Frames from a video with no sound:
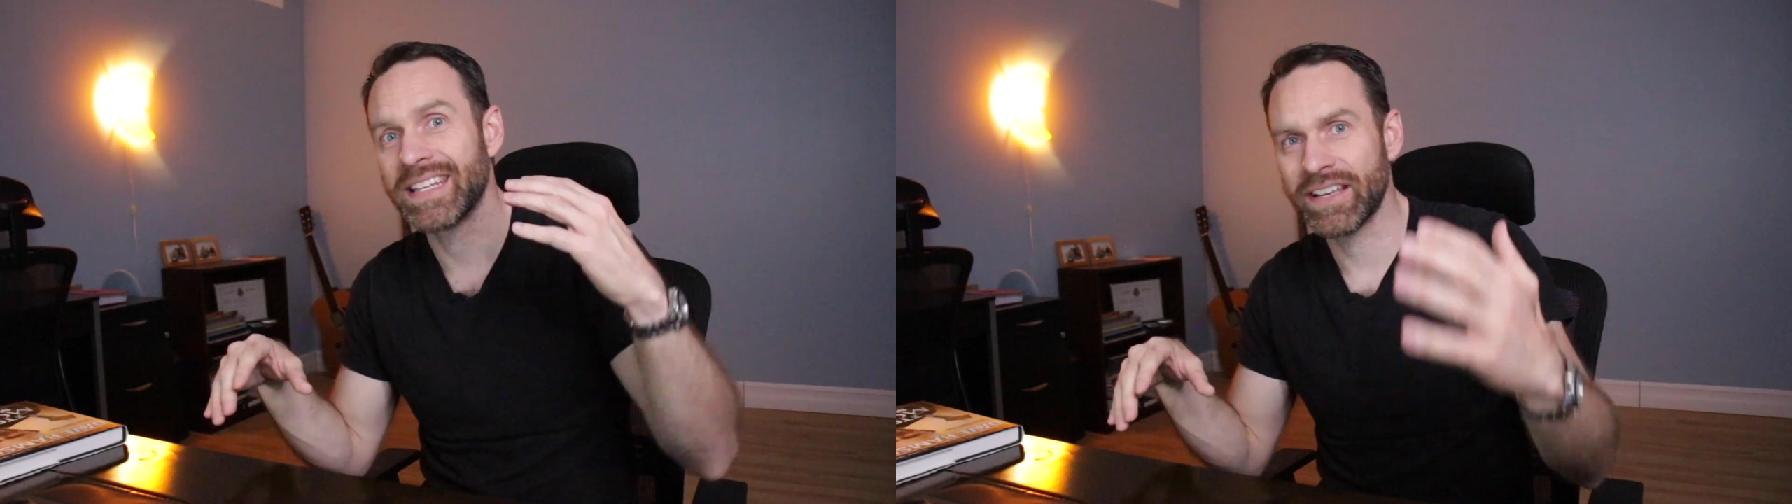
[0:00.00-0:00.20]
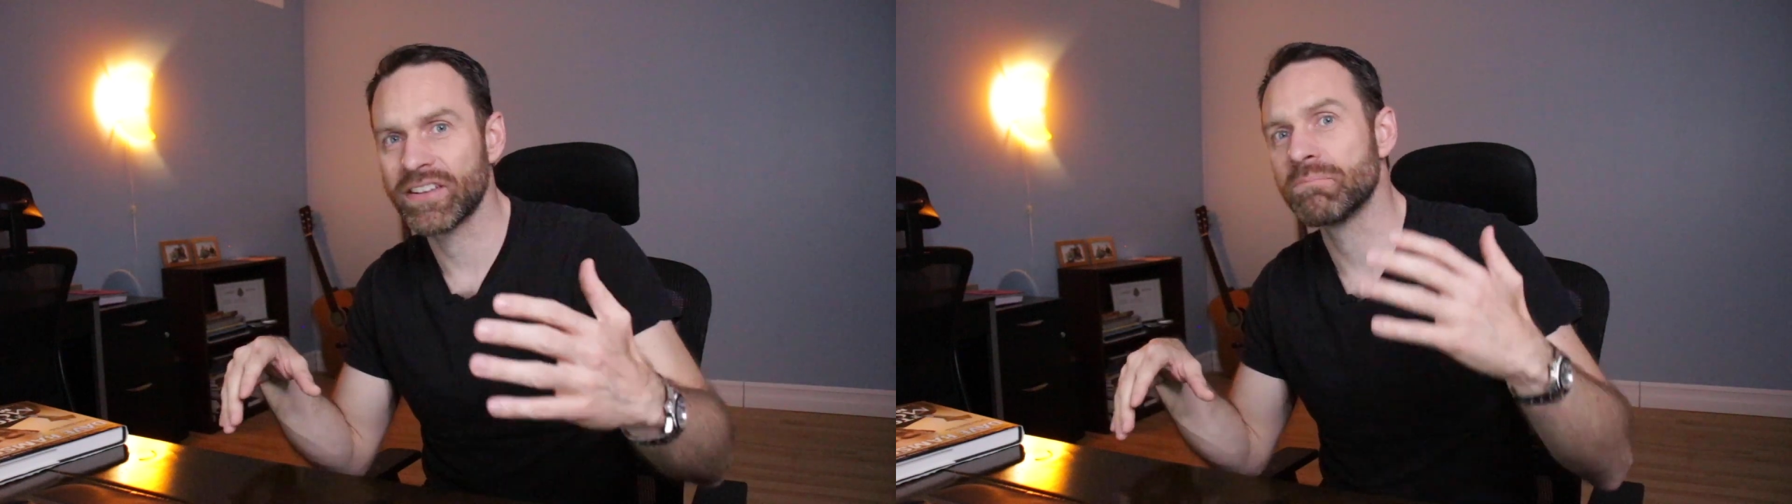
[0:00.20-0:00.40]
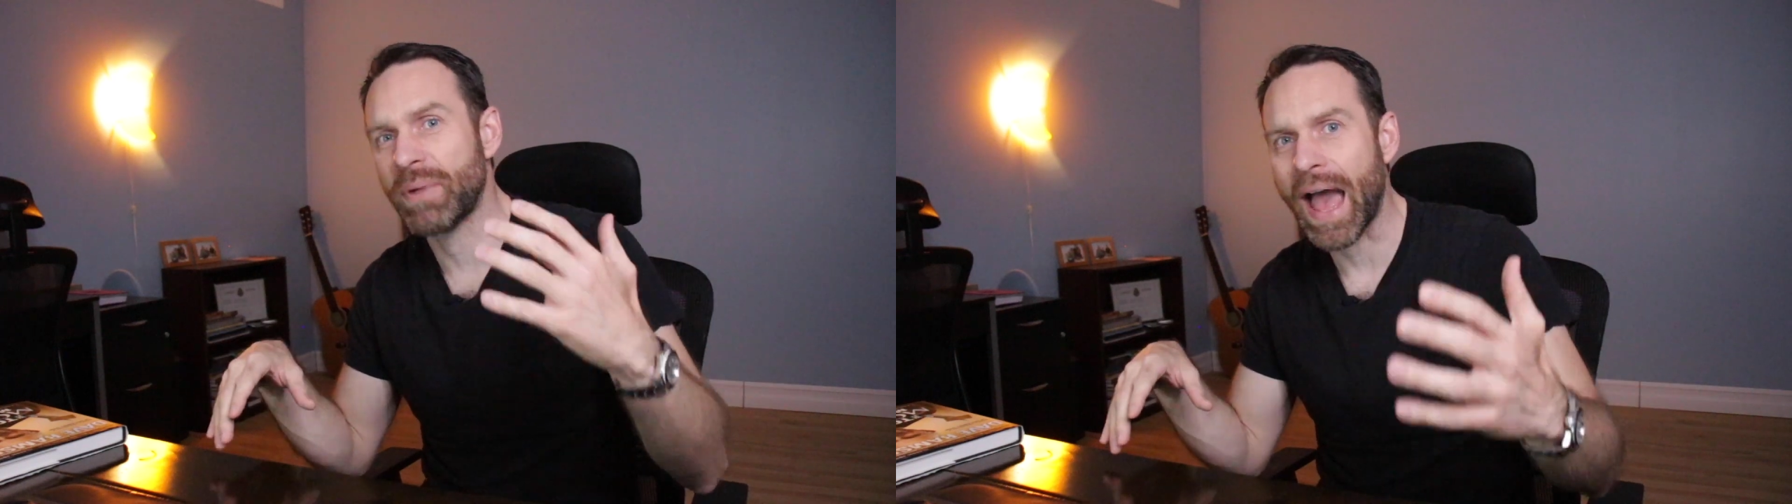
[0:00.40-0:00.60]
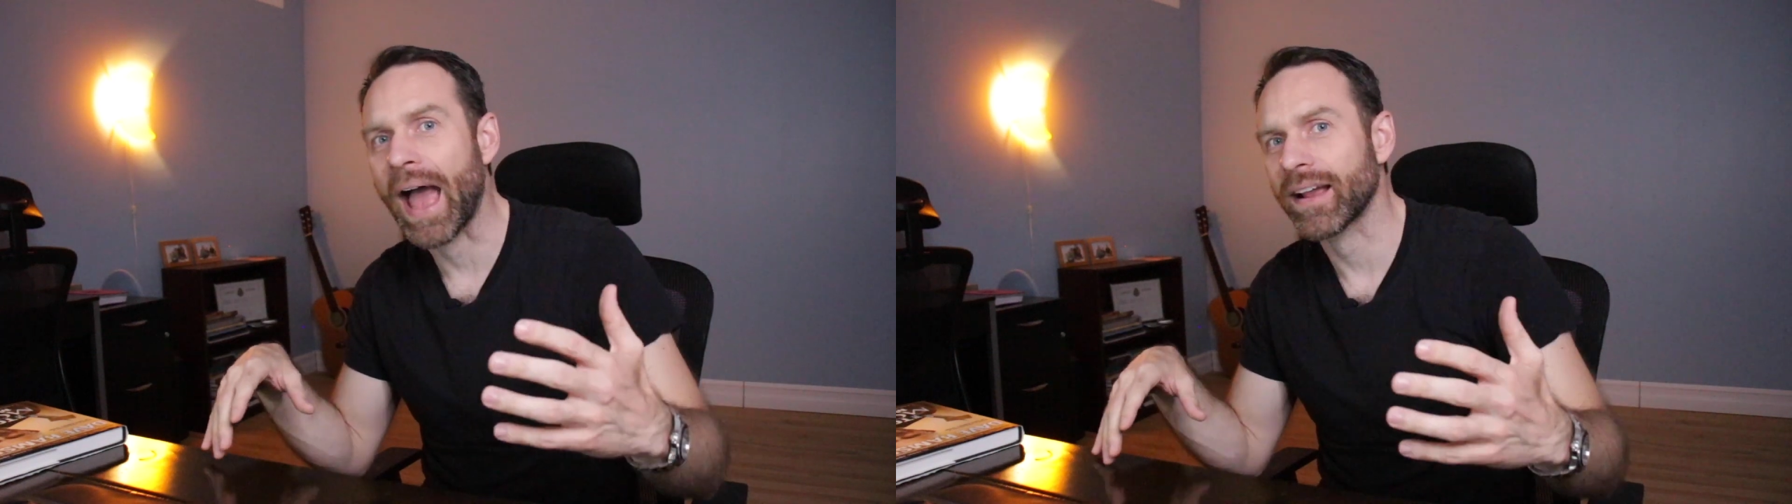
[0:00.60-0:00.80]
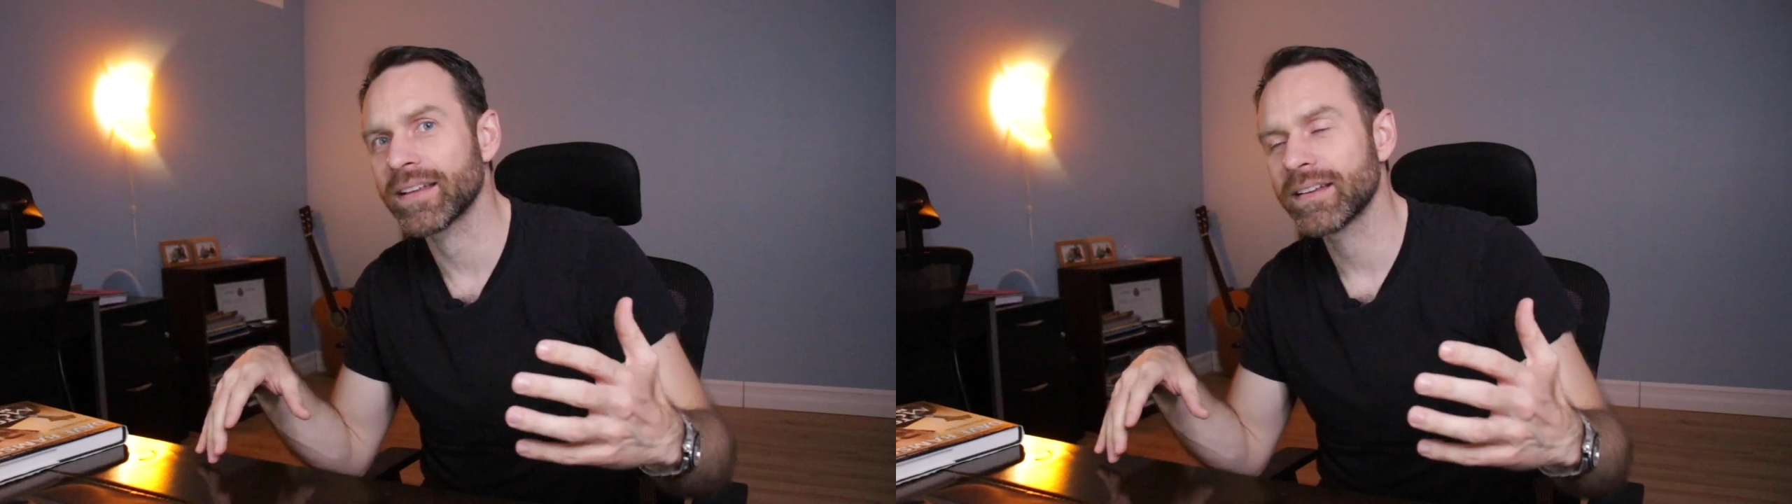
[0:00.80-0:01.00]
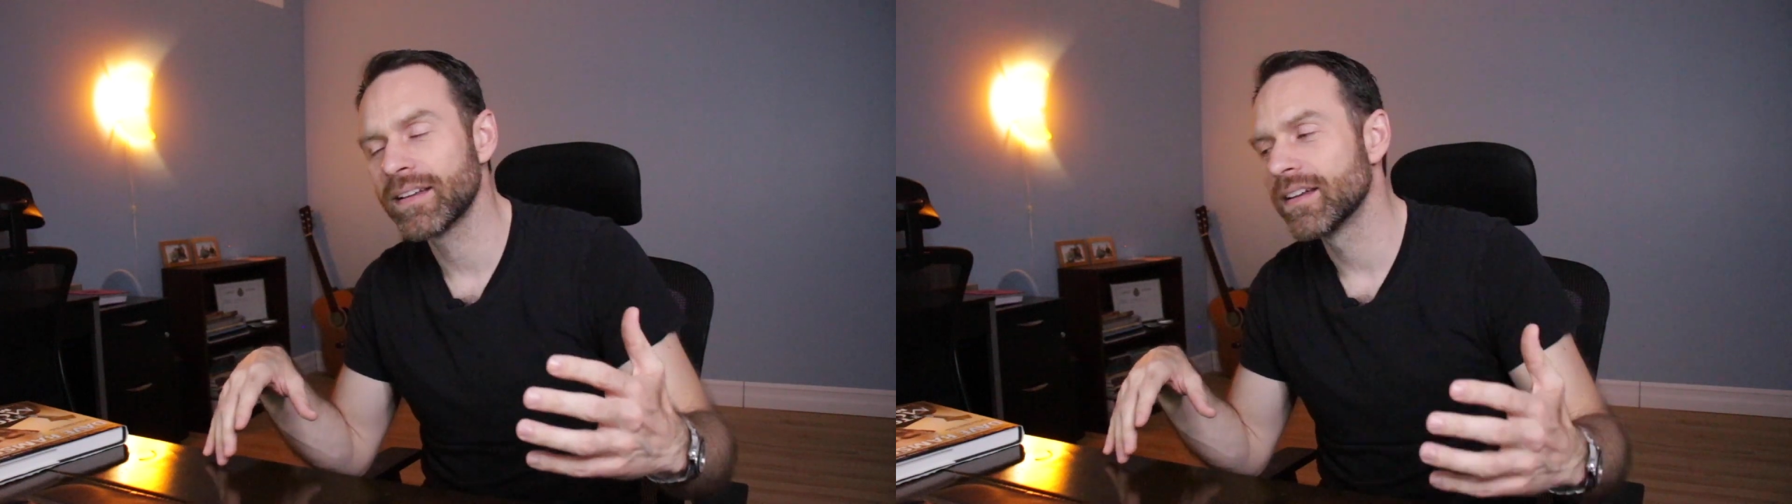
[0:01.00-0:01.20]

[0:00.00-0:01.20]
giving back.